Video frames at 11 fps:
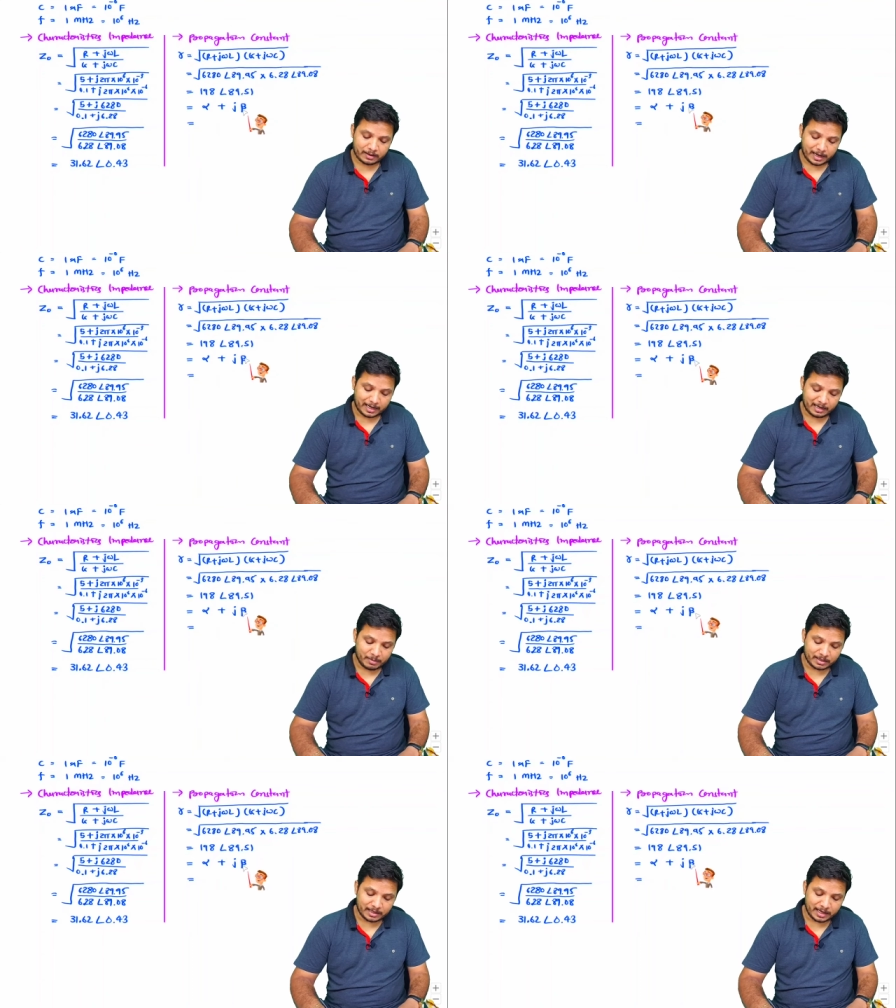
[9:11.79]
and
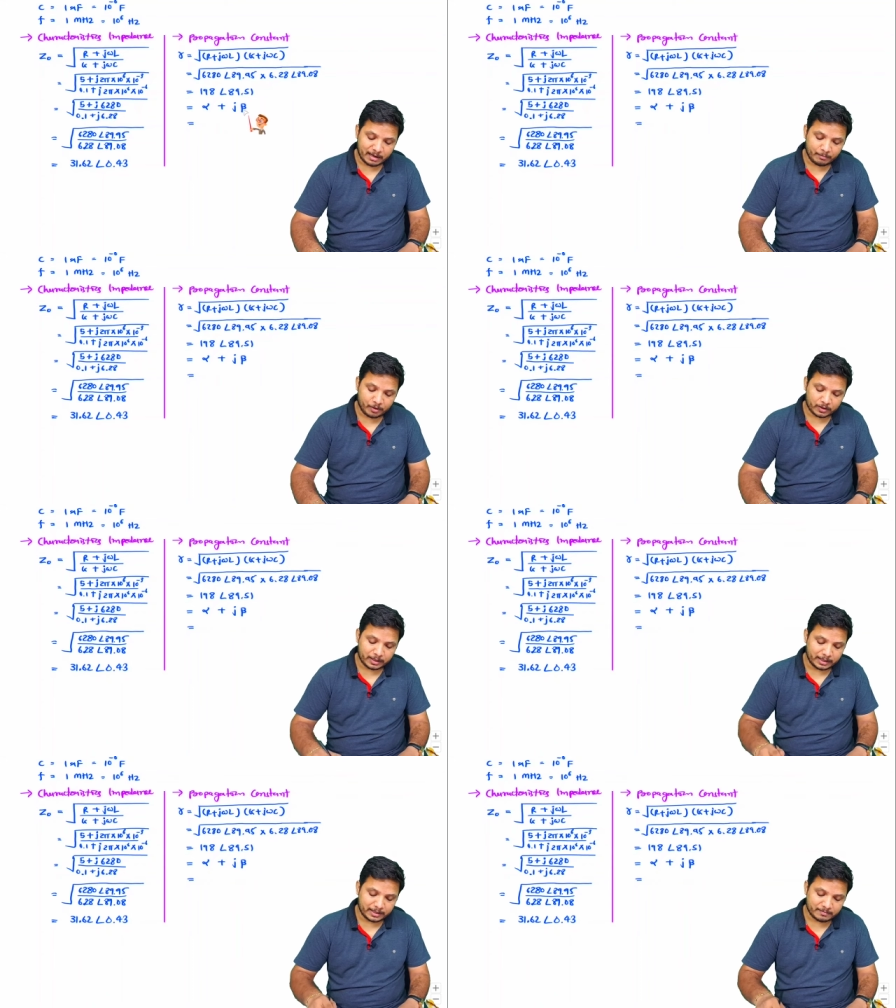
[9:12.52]
imaginary
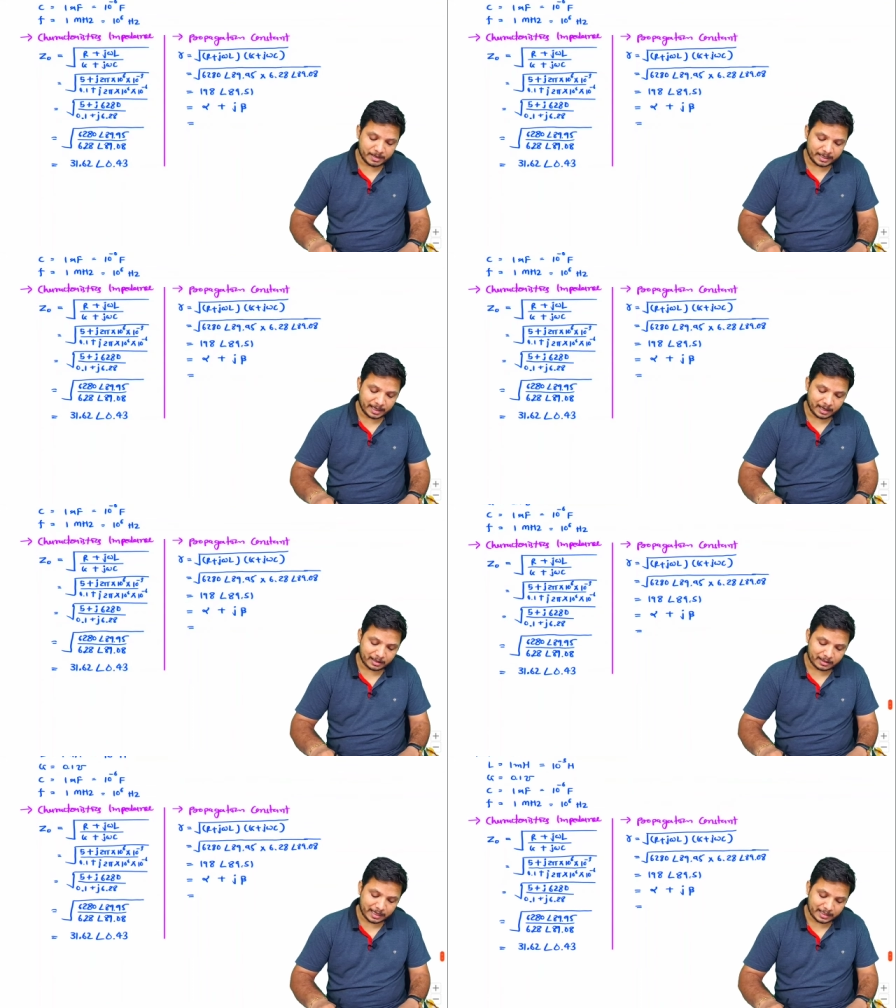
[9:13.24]
component is
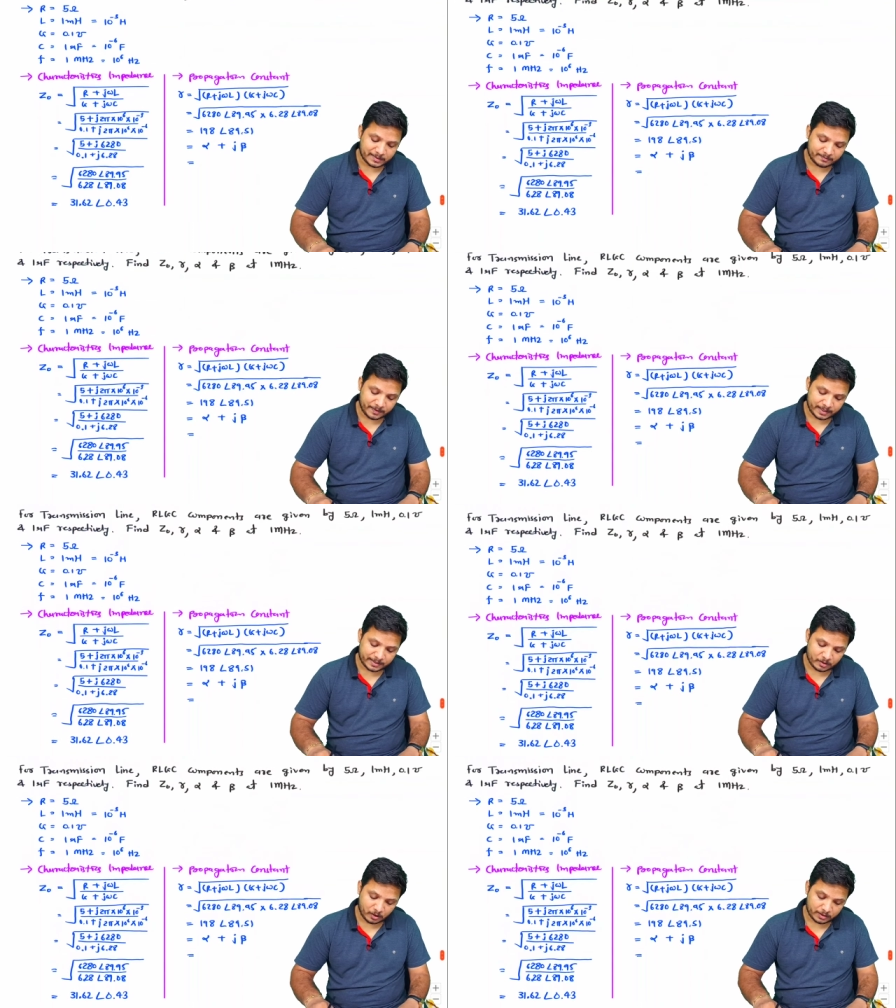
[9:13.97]
beta, that is
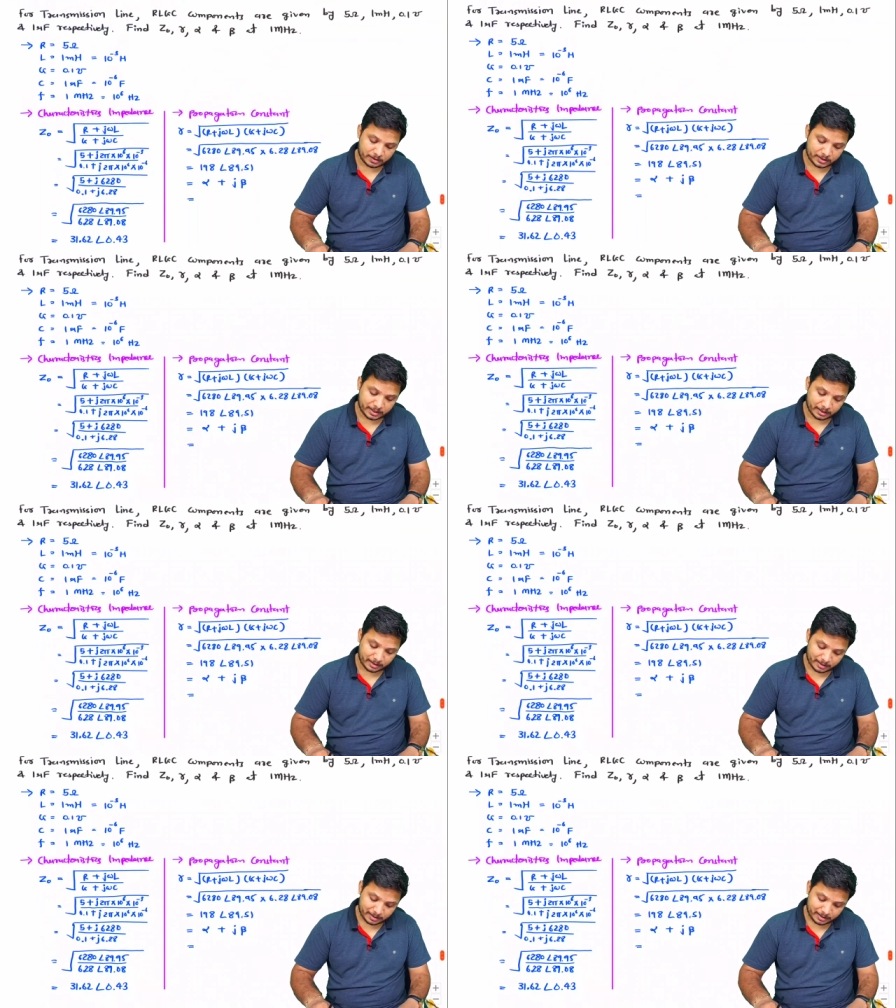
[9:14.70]
phase
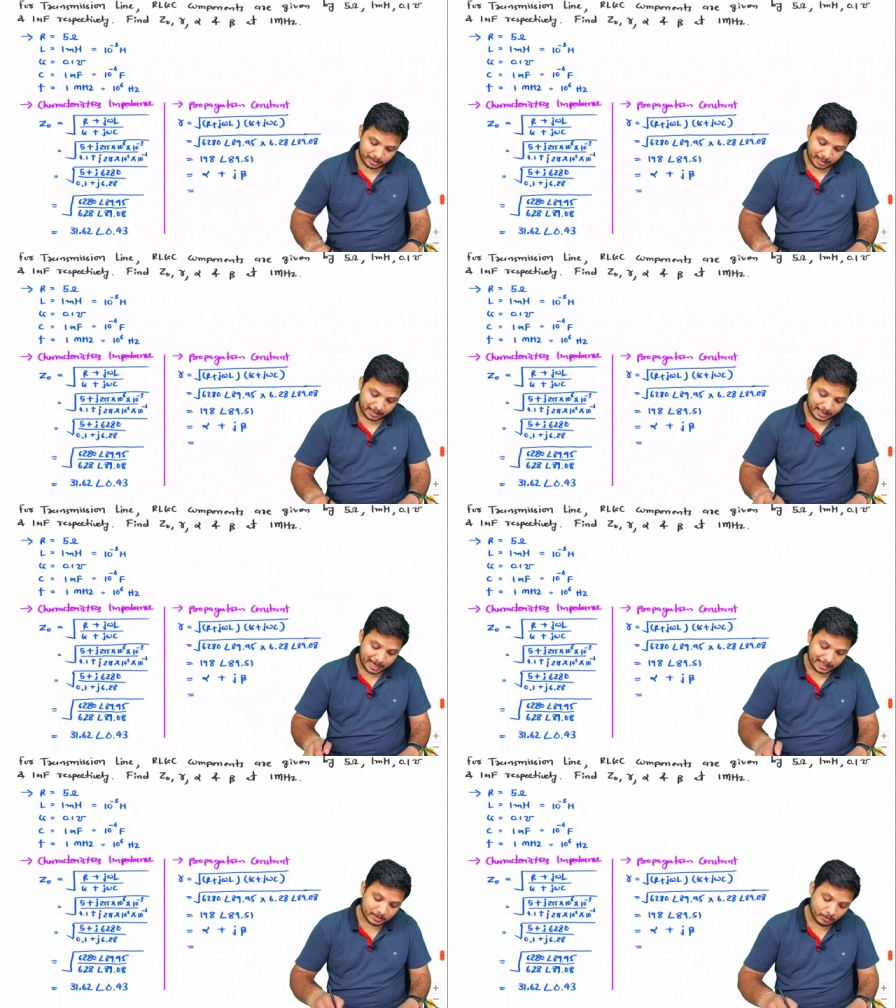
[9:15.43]
constant, and
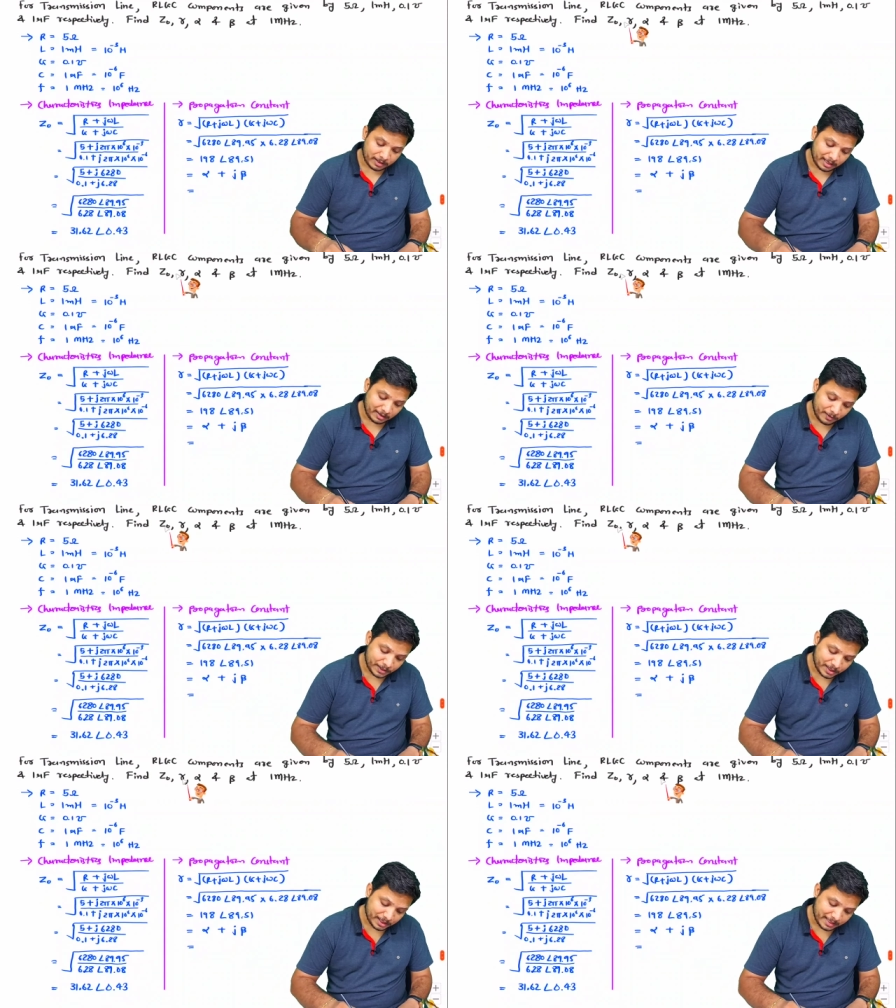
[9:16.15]
that is what the
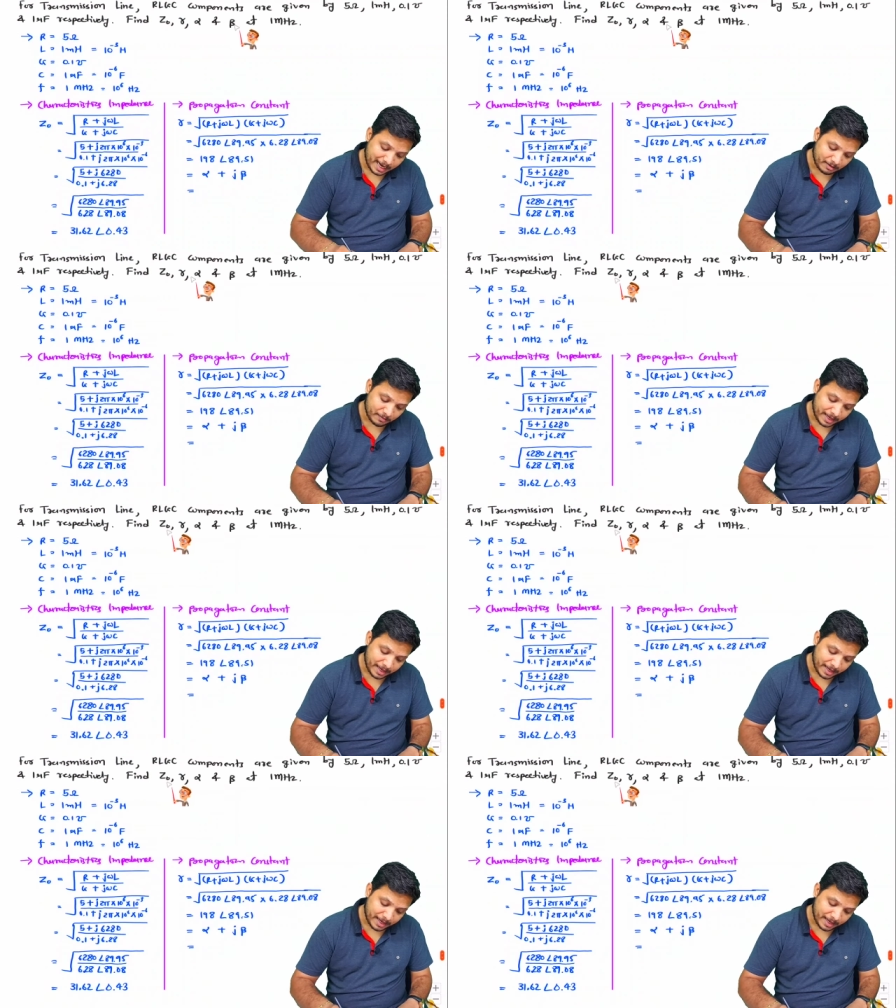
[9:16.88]
equation that